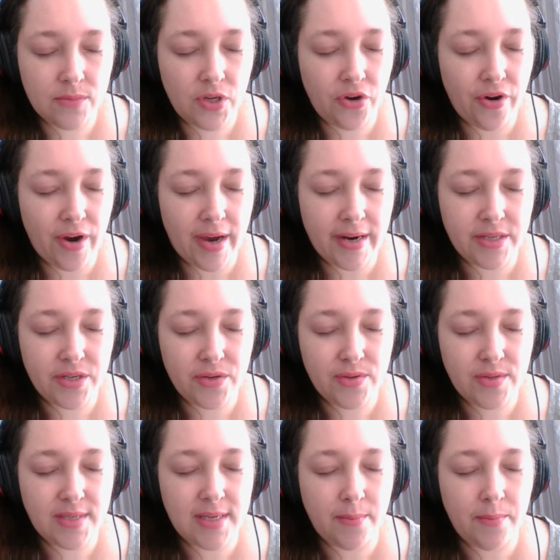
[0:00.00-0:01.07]
And
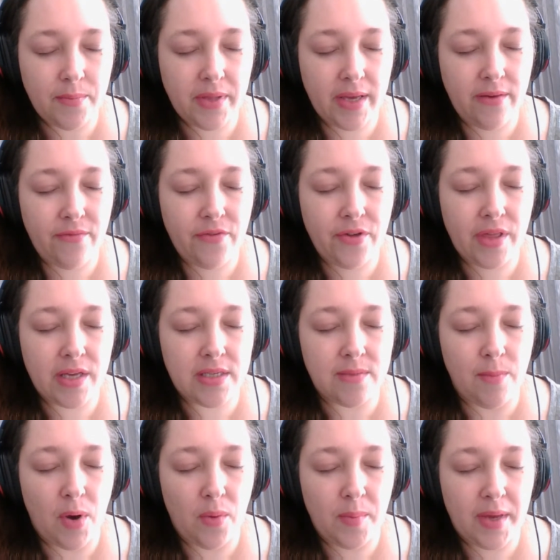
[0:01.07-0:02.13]
gratitude simply for this
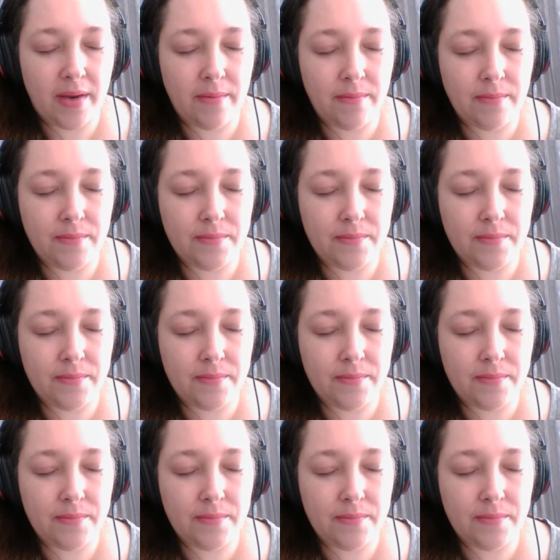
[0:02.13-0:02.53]
moment.